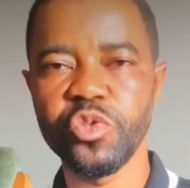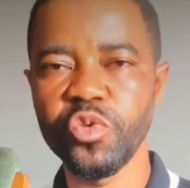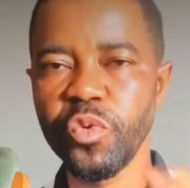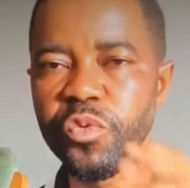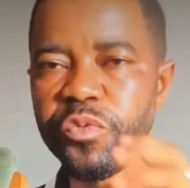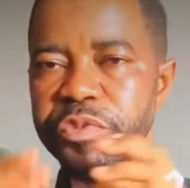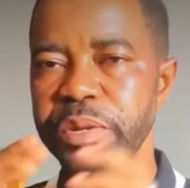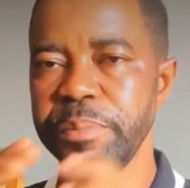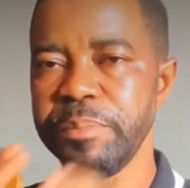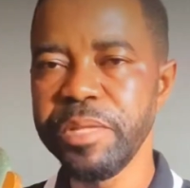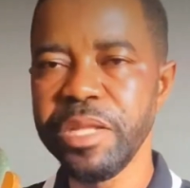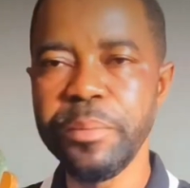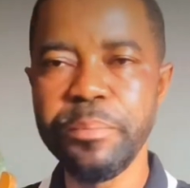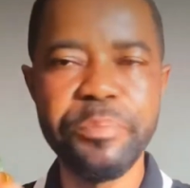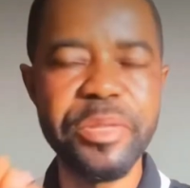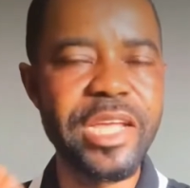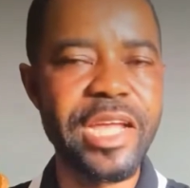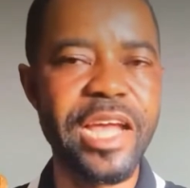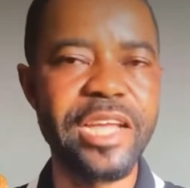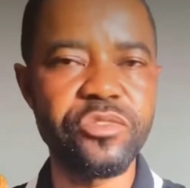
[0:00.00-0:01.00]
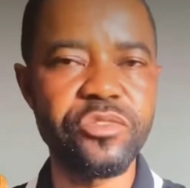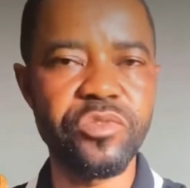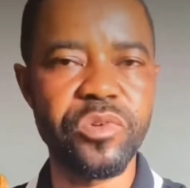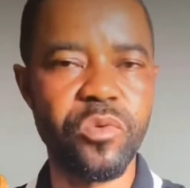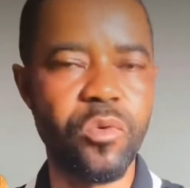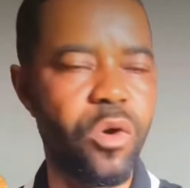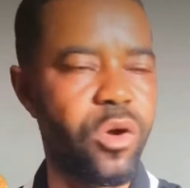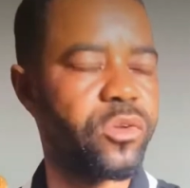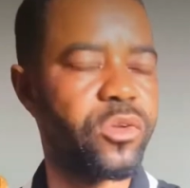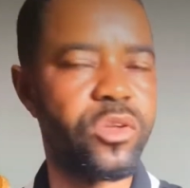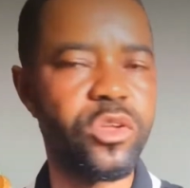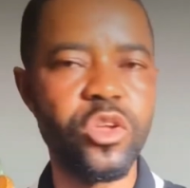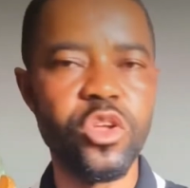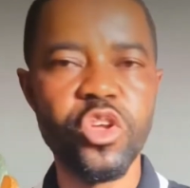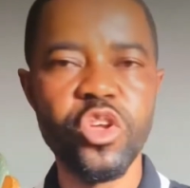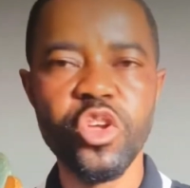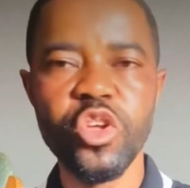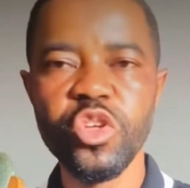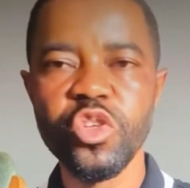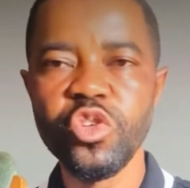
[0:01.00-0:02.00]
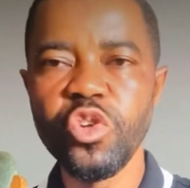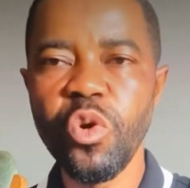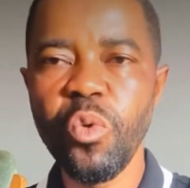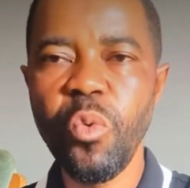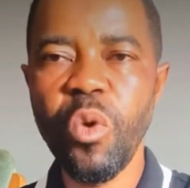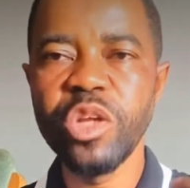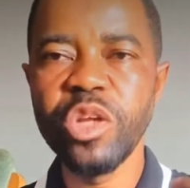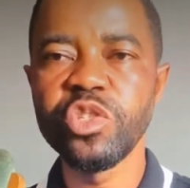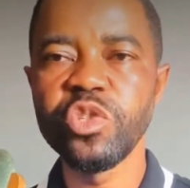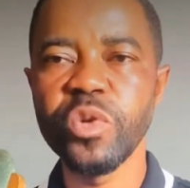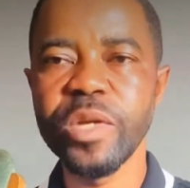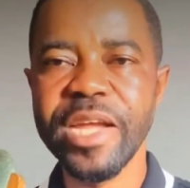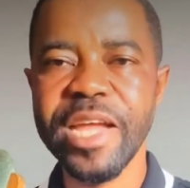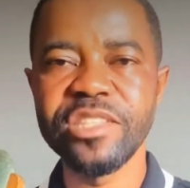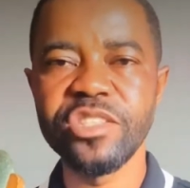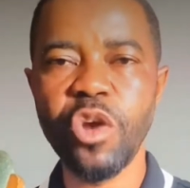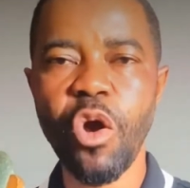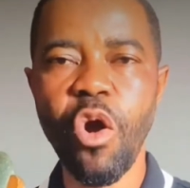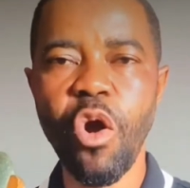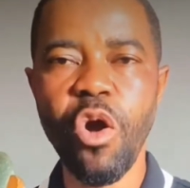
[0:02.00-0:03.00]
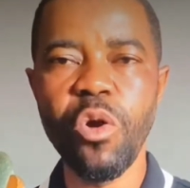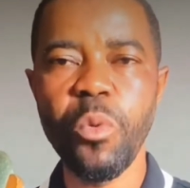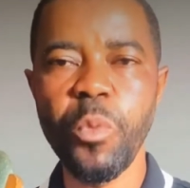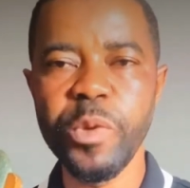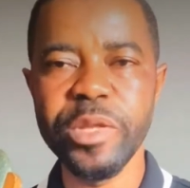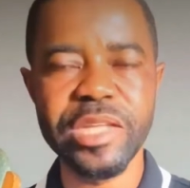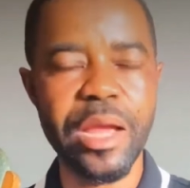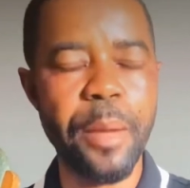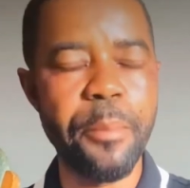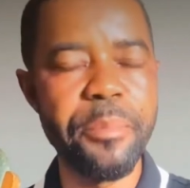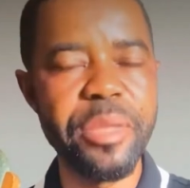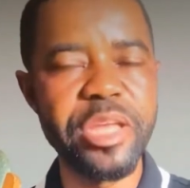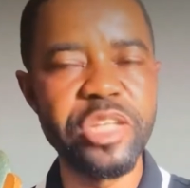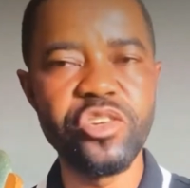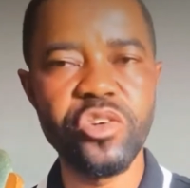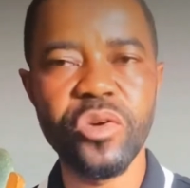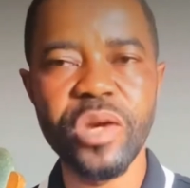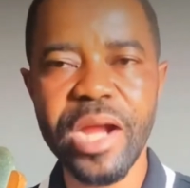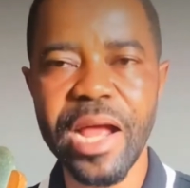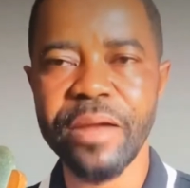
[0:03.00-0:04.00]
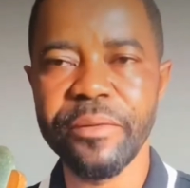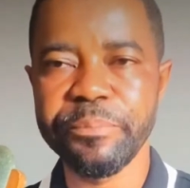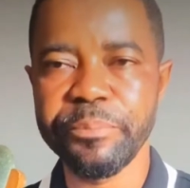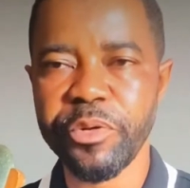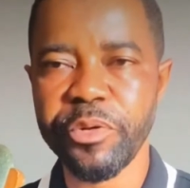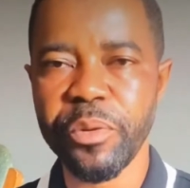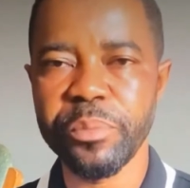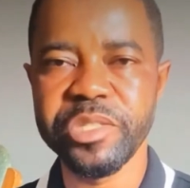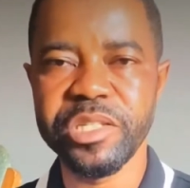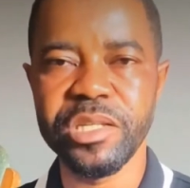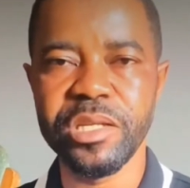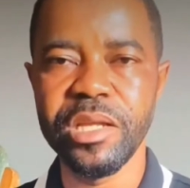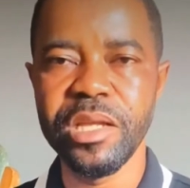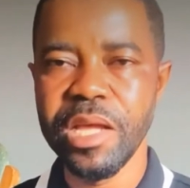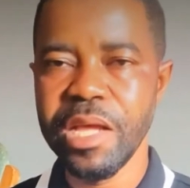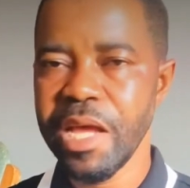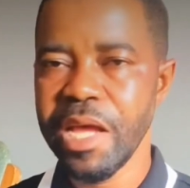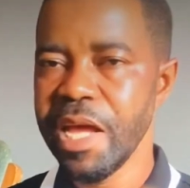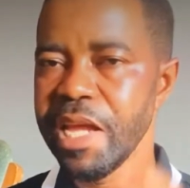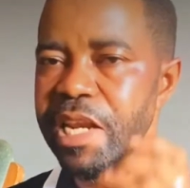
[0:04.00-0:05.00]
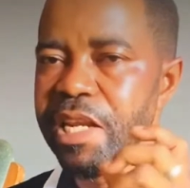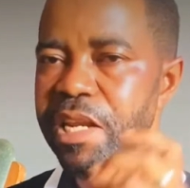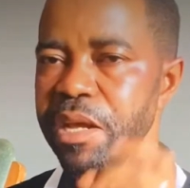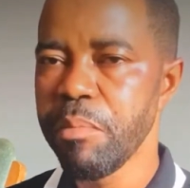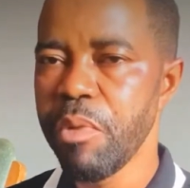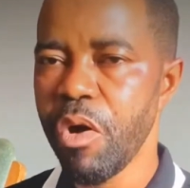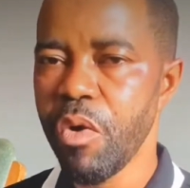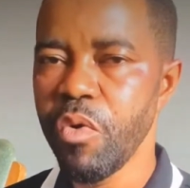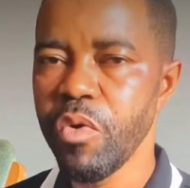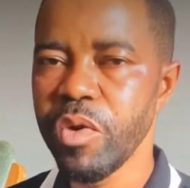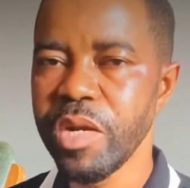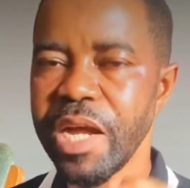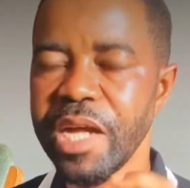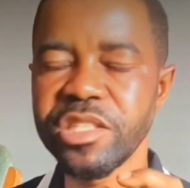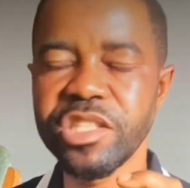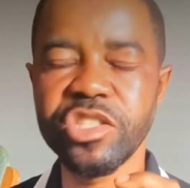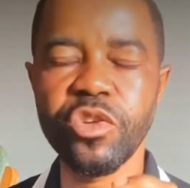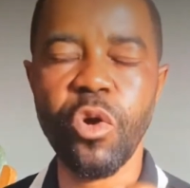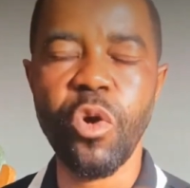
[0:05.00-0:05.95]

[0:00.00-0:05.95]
to reap the biggest reward. You don't want to get hung with a mediocre property in a neighborhood that's